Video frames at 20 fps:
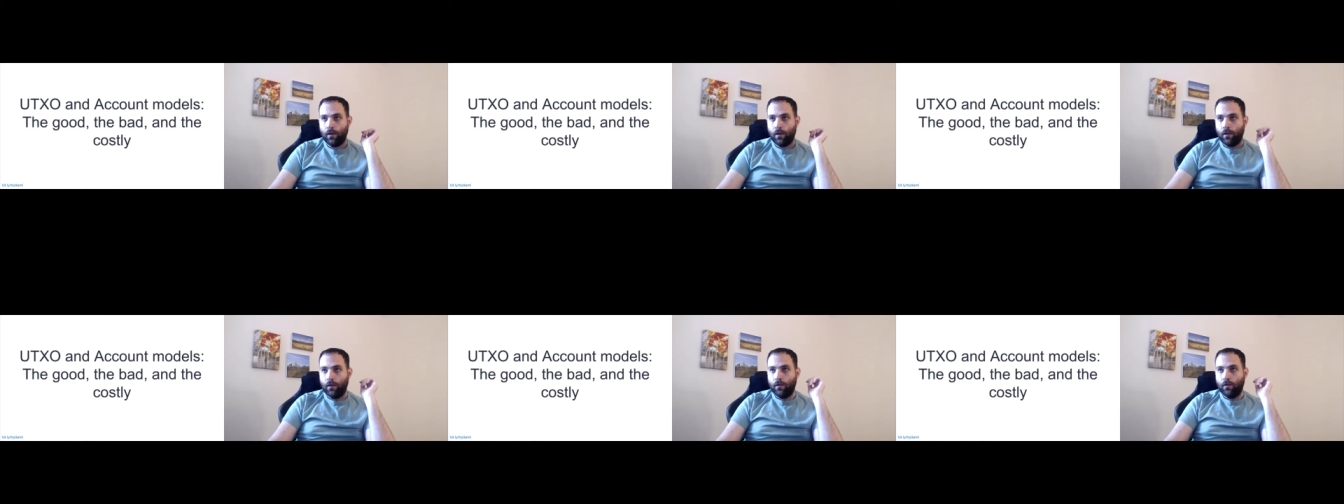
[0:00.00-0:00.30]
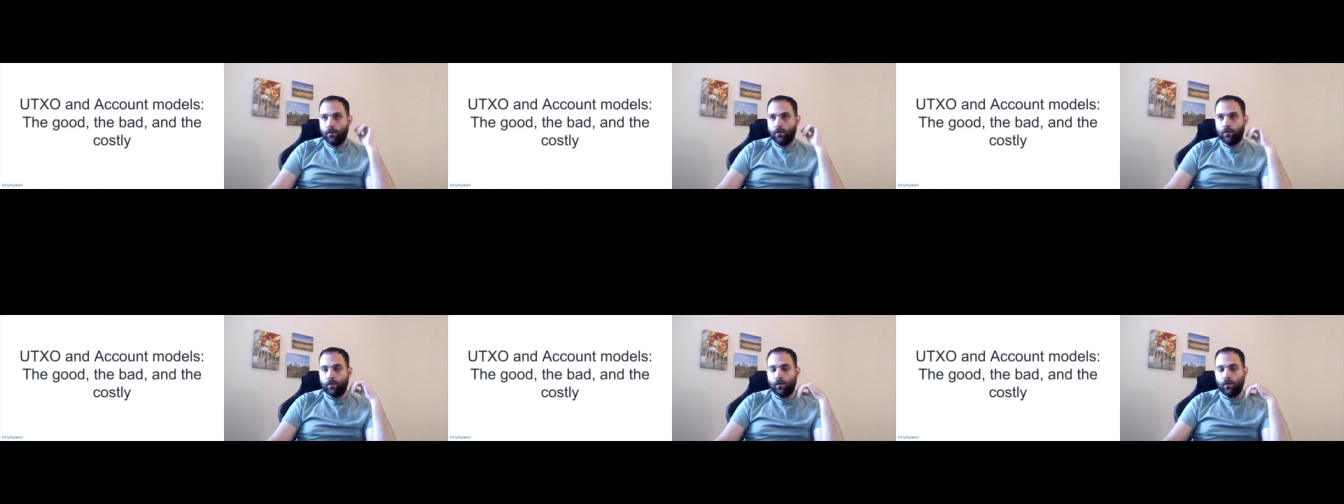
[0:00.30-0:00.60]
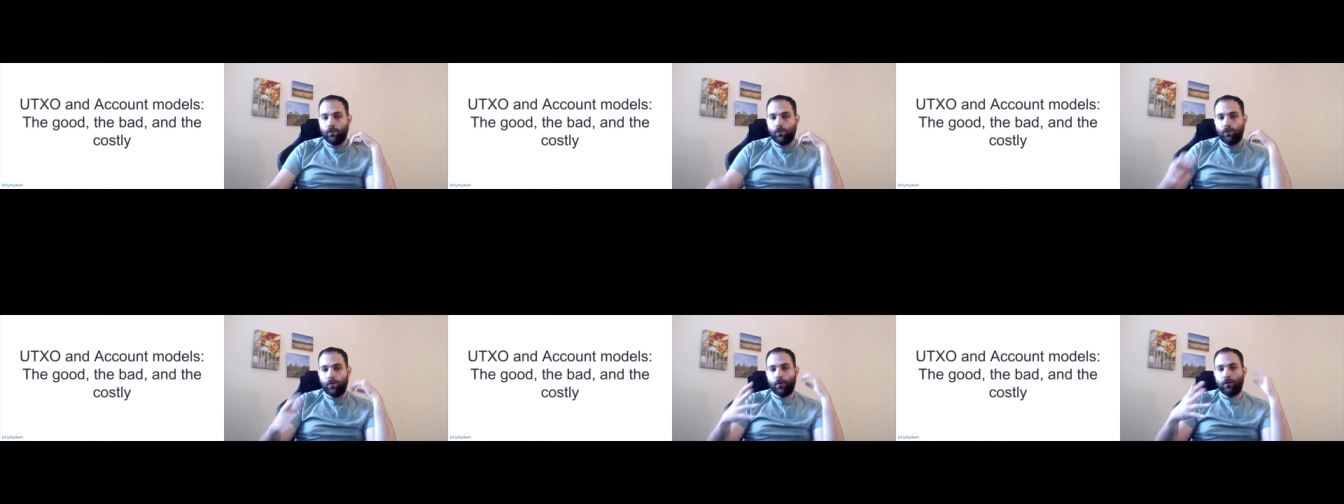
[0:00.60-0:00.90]
So
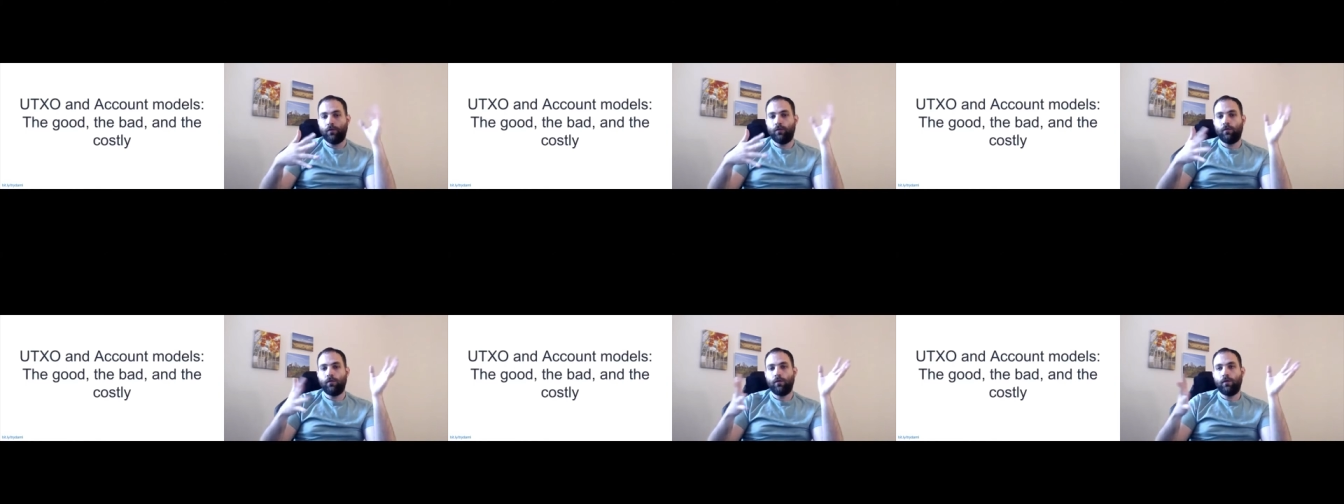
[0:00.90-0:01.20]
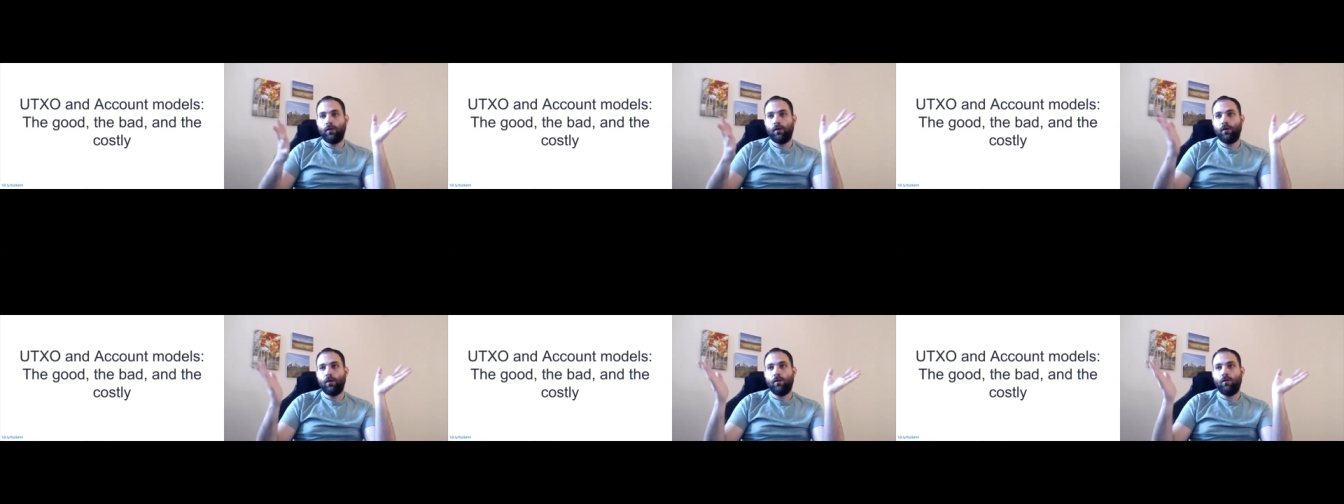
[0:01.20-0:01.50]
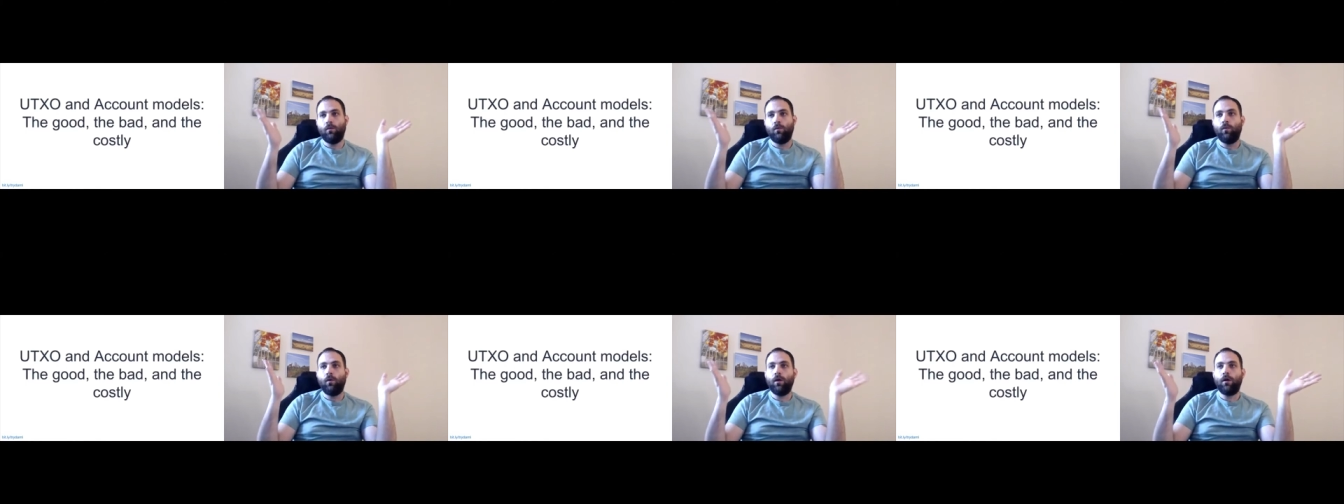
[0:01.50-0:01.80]
first, you
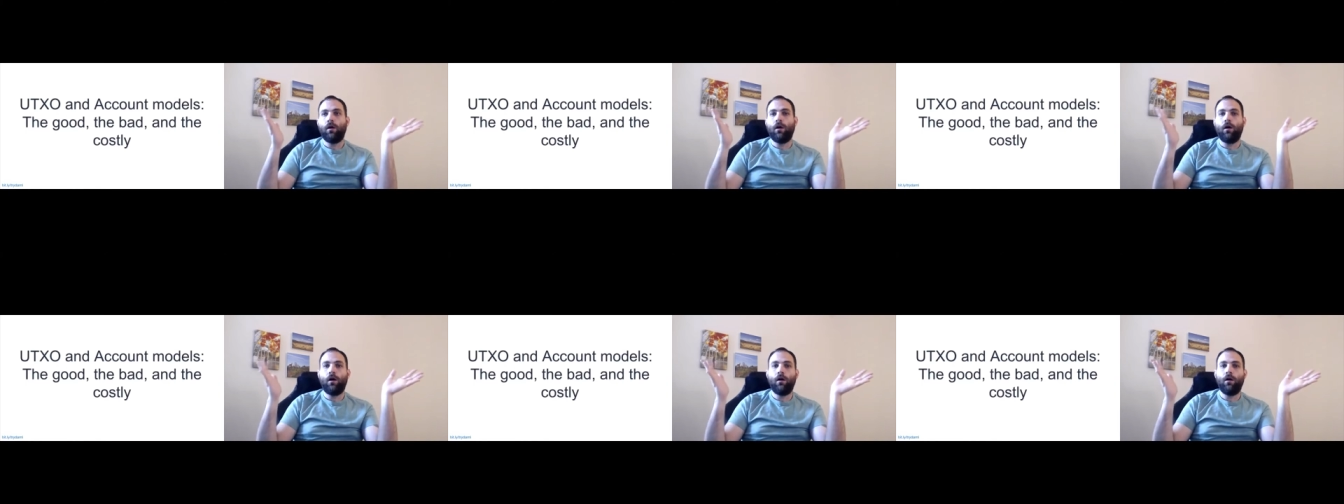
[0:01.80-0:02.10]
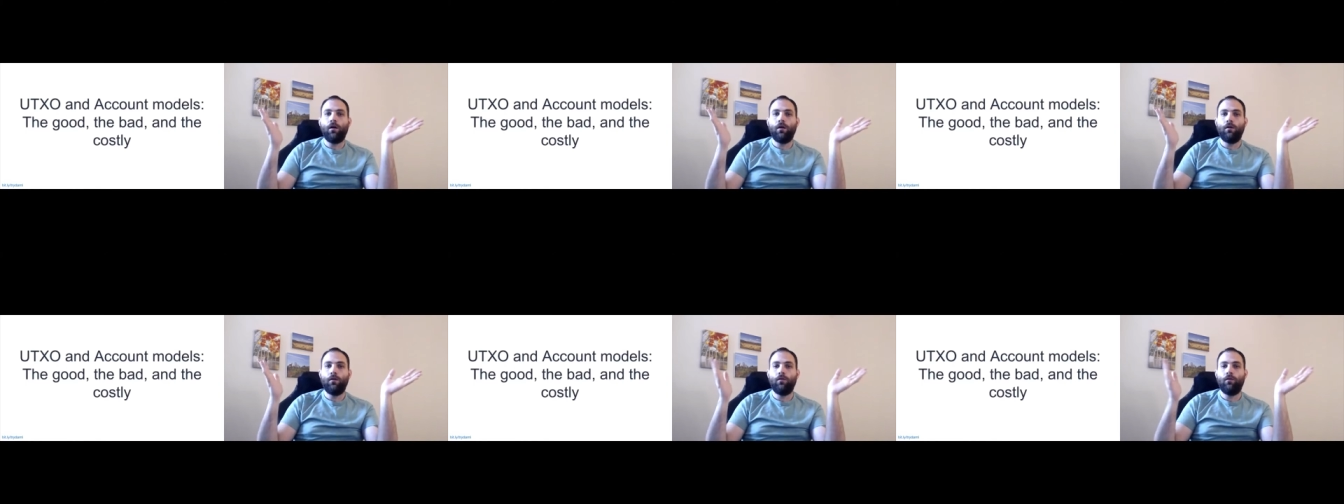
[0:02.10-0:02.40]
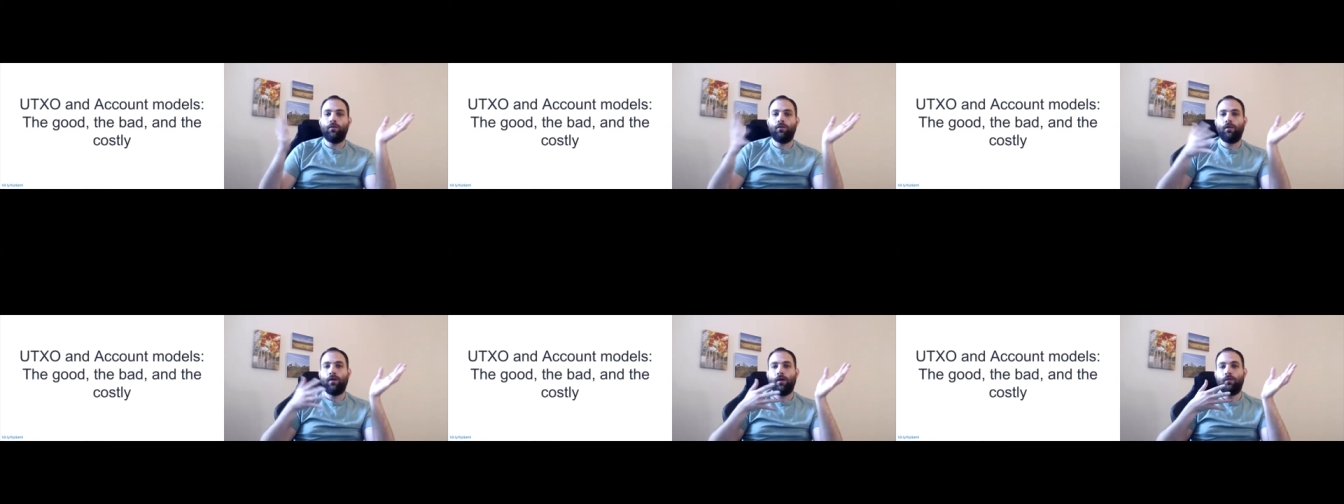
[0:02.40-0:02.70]
know, what are
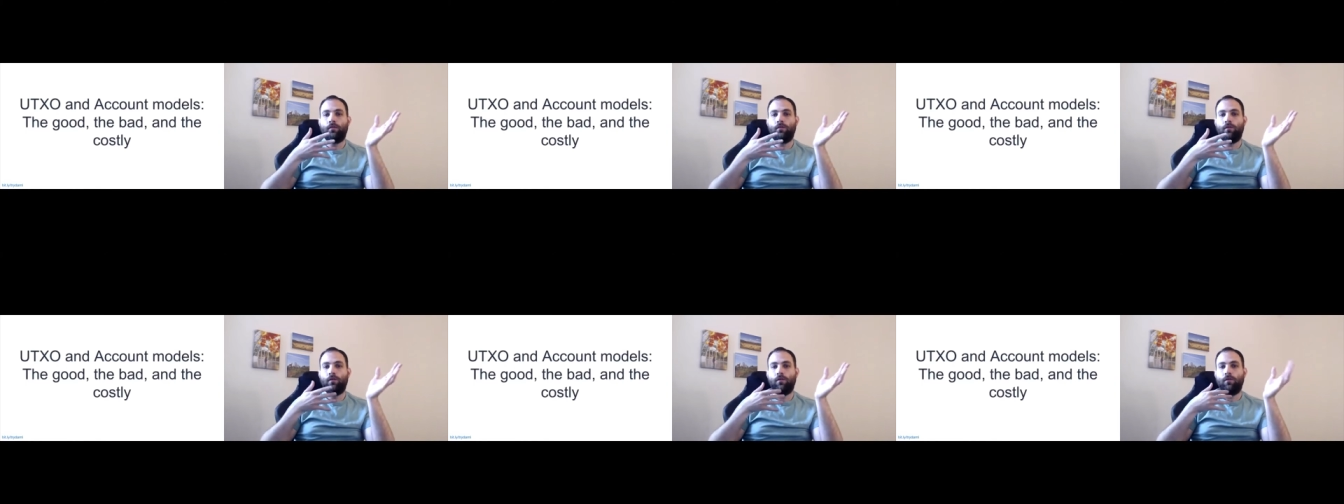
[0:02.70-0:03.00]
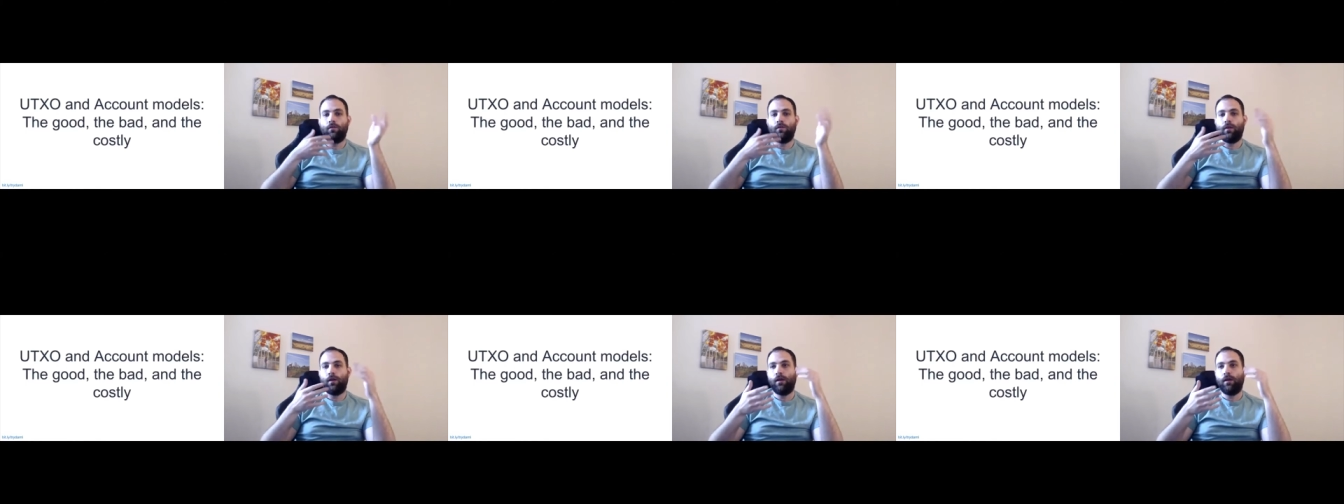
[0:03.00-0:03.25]
UTXOs and